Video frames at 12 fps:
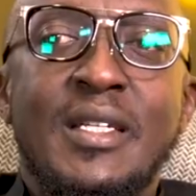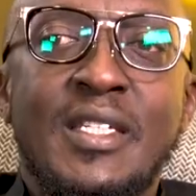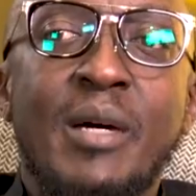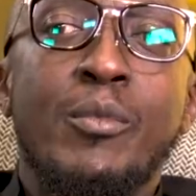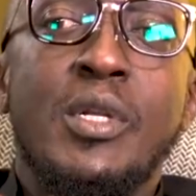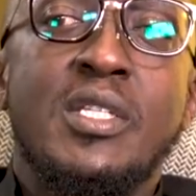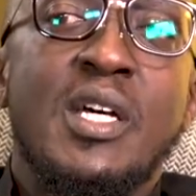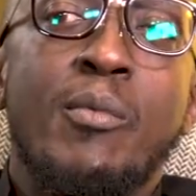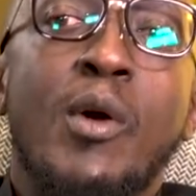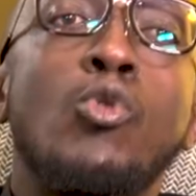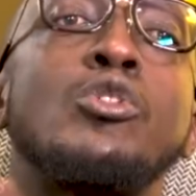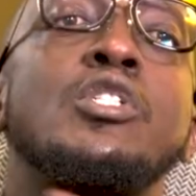is somebody
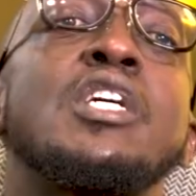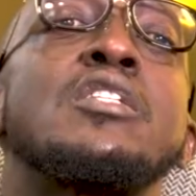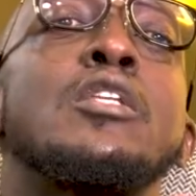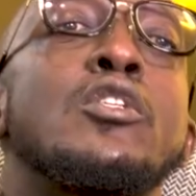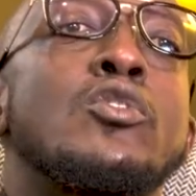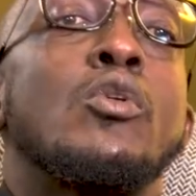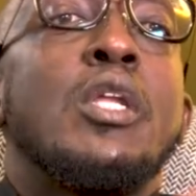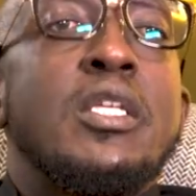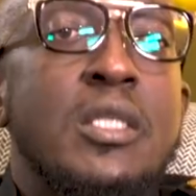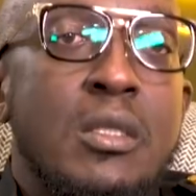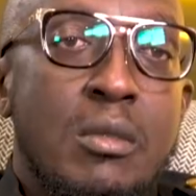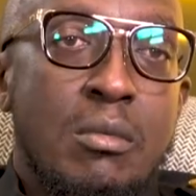somewhere who just needs to
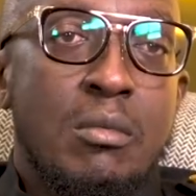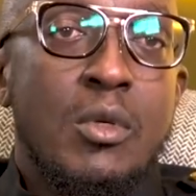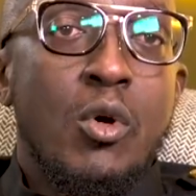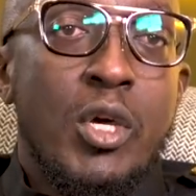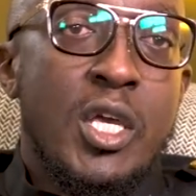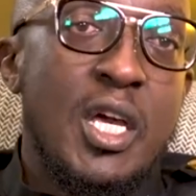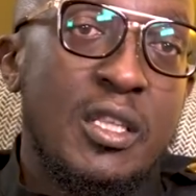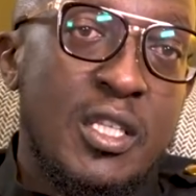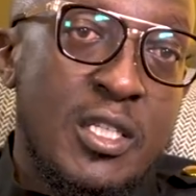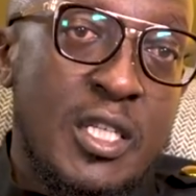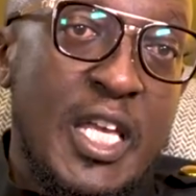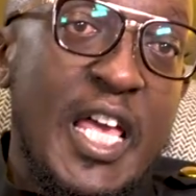listen or hear
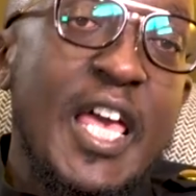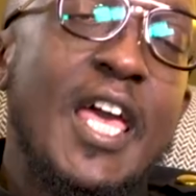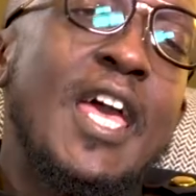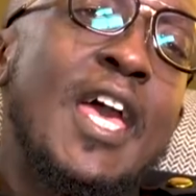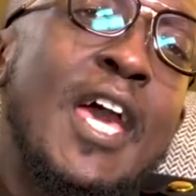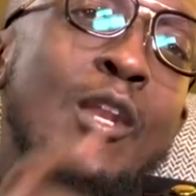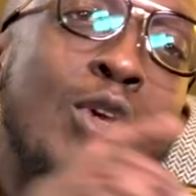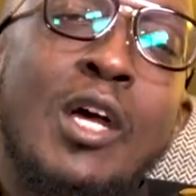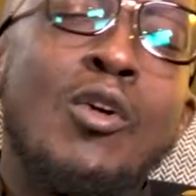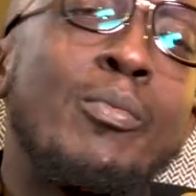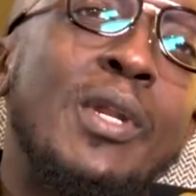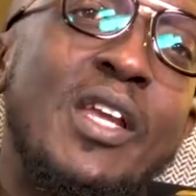this. And you
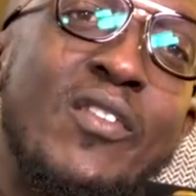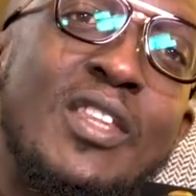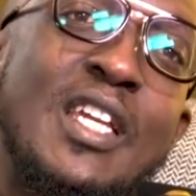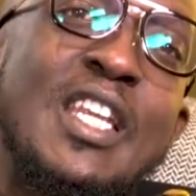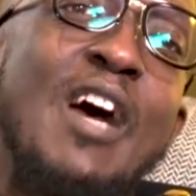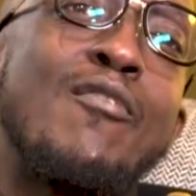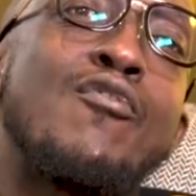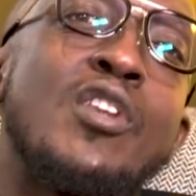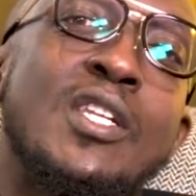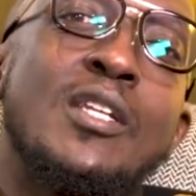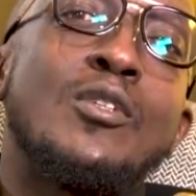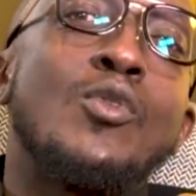cannot believe it that I've
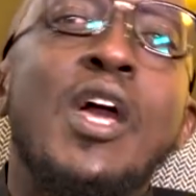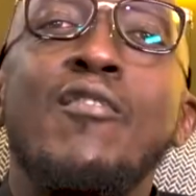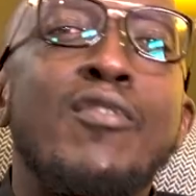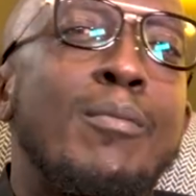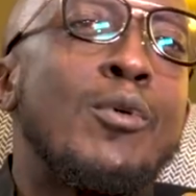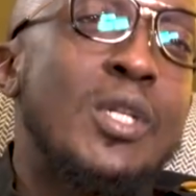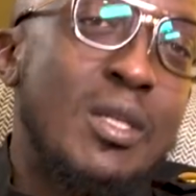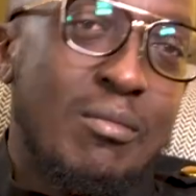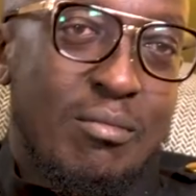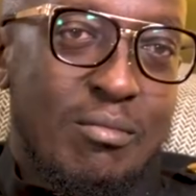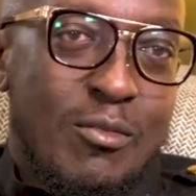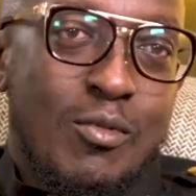written to everybody
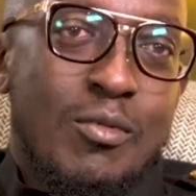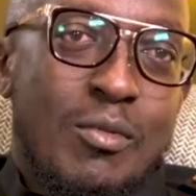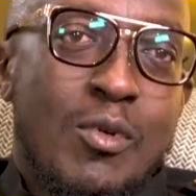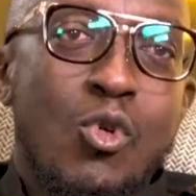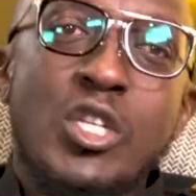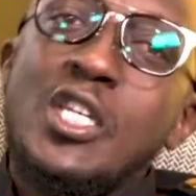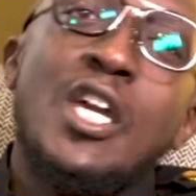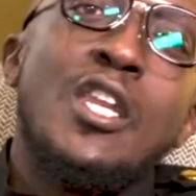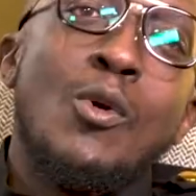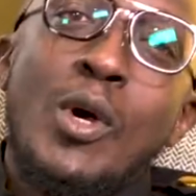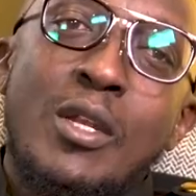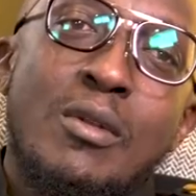who is
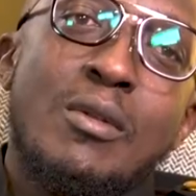anyone.